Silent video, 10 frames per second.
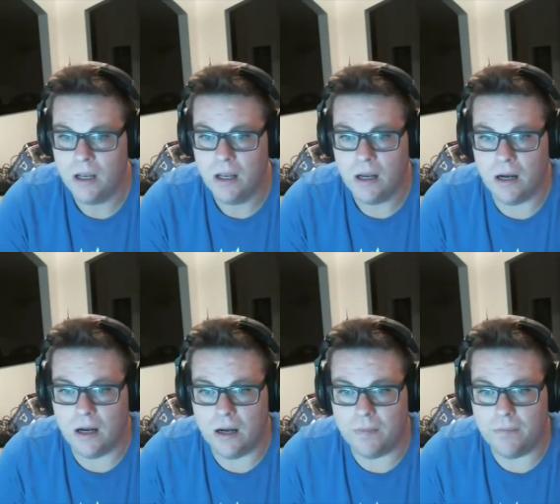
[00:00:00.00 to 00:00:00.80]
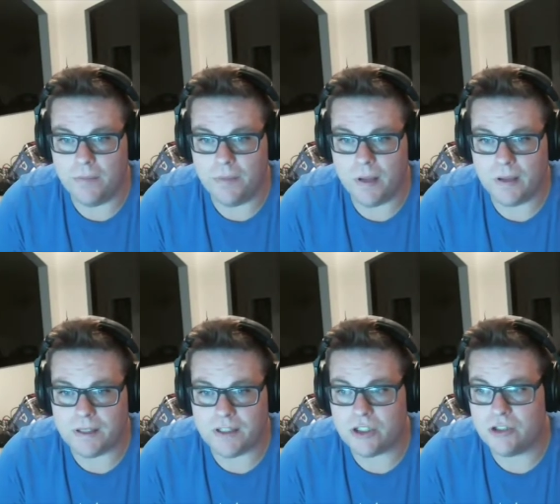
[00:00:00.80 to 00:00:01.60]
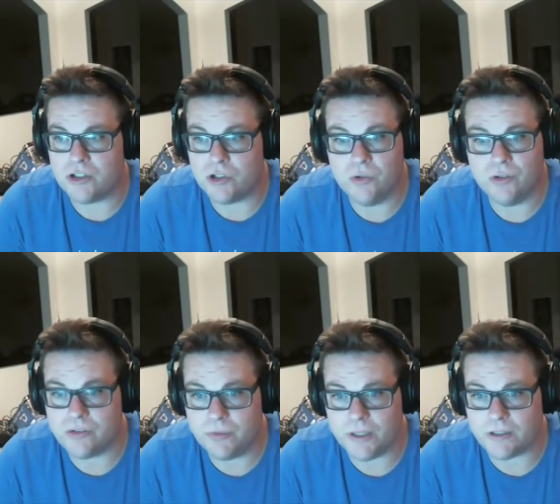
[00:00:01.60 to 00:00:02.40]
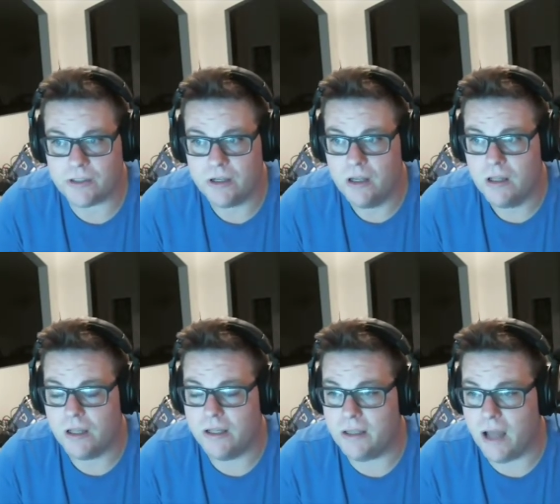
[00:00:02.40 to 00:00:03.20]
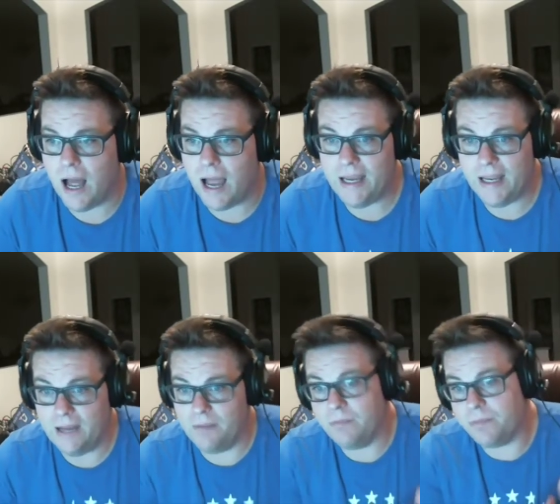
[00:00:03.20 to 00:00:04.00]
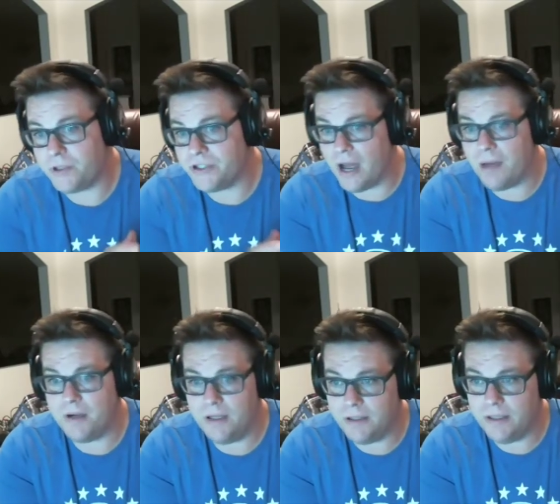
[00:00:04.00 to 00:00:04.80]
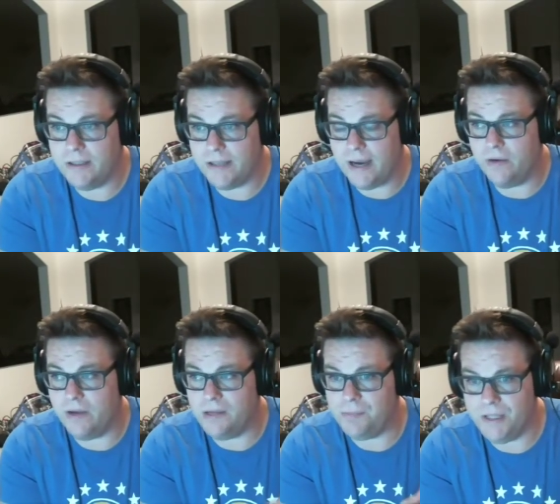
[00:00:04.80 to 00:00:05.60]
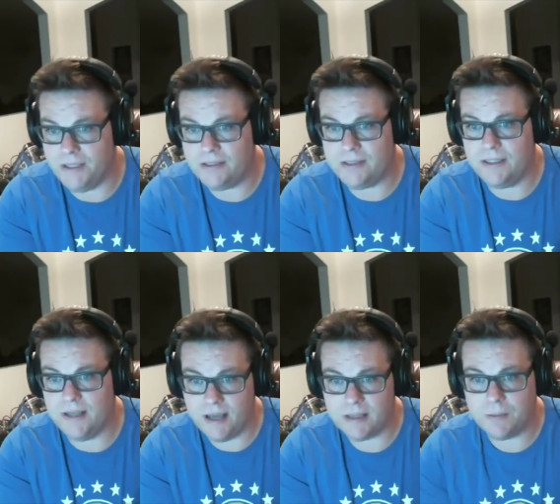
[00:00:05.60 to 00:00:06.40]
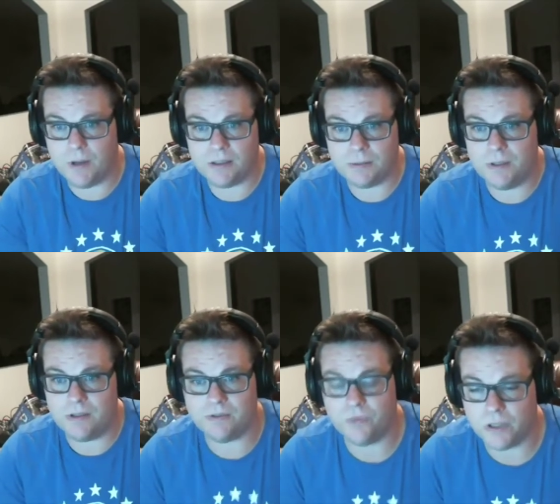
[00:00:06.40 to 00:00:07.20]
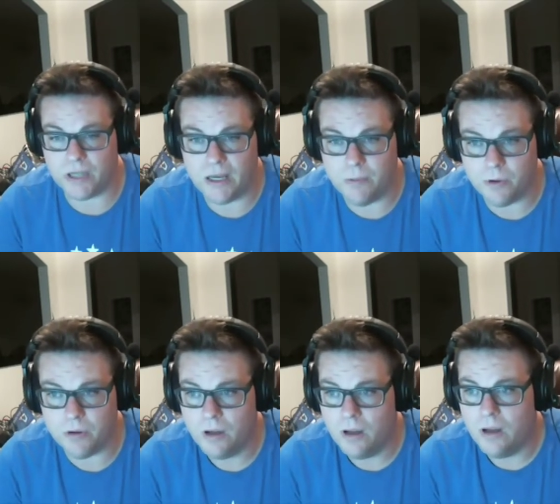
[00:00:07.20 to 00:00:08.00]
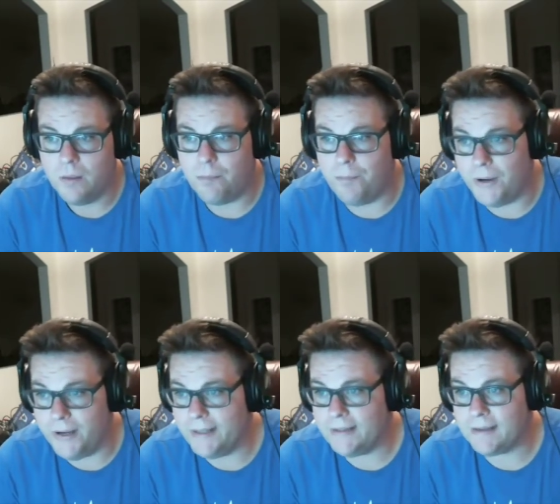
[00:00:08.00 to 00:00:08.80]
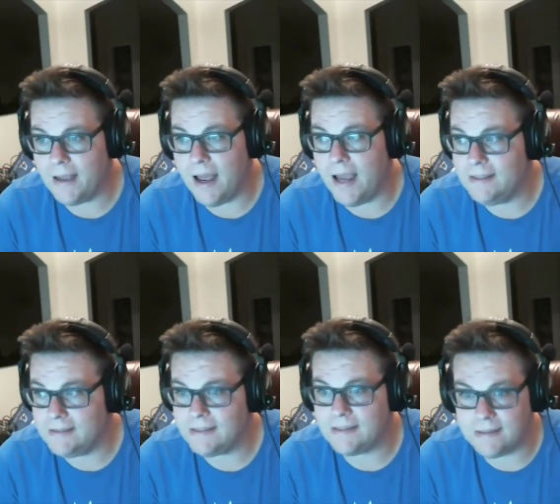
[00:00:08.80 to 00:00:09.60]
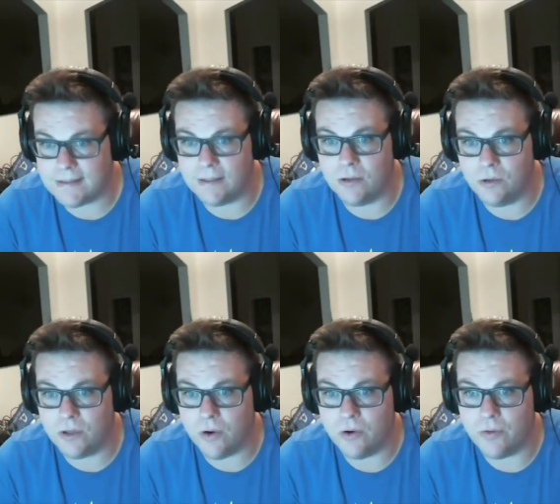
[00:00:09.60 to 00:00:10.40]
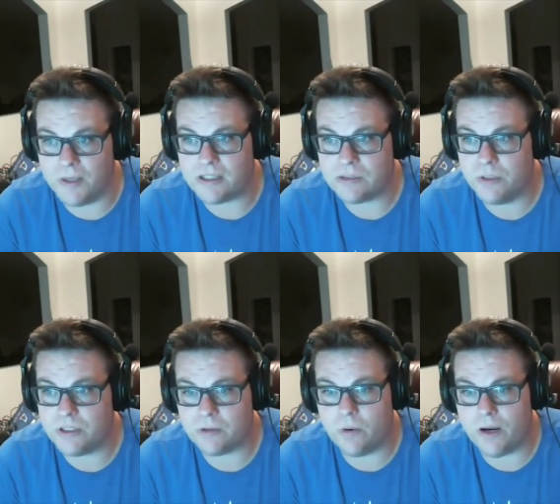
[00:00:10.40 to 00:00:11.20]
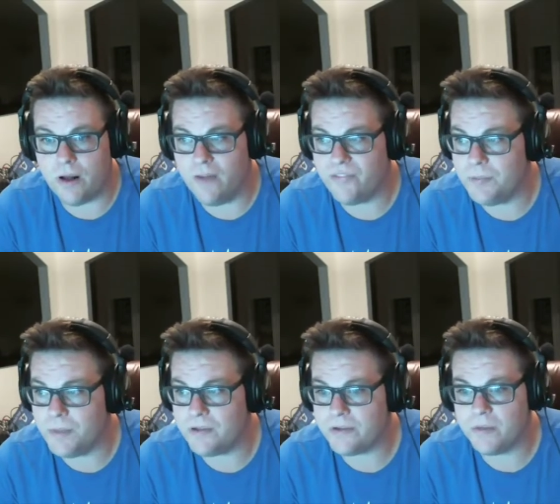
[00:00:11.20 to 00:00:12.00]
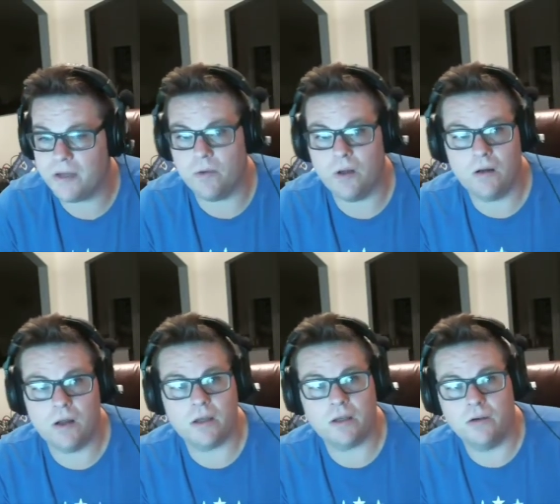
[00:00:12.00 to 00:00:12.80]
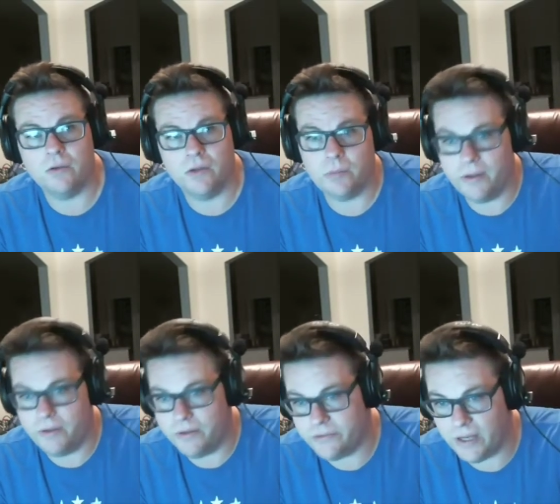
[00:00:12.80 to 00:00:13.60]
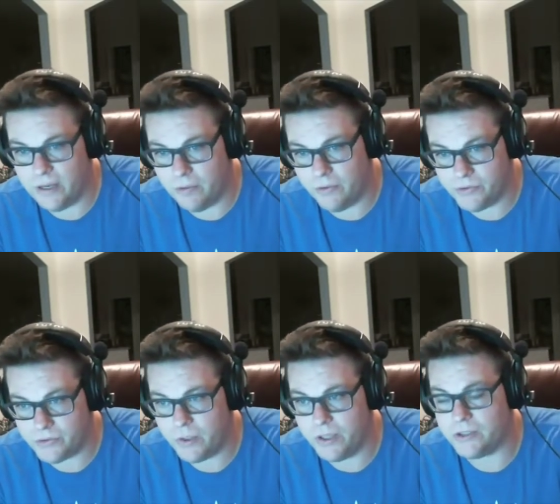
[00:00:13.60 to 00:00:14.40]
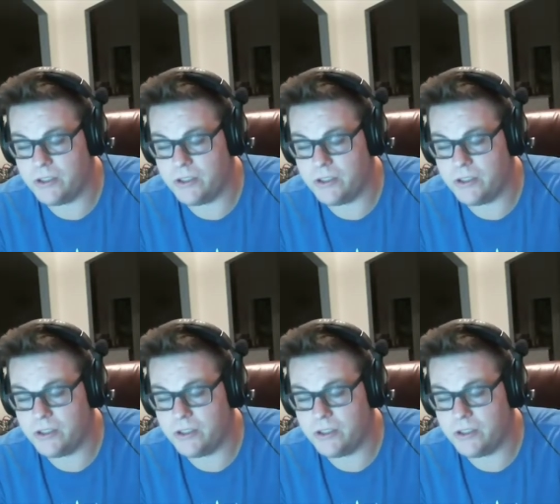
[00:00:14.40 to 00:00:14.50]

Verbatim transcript: um, attention to the Switch. Like, I am predominantly now a PC, Xbox, PS4 gamer, but I still go to my Switch quite often because I'm like, well, I can only play this game on the Switch.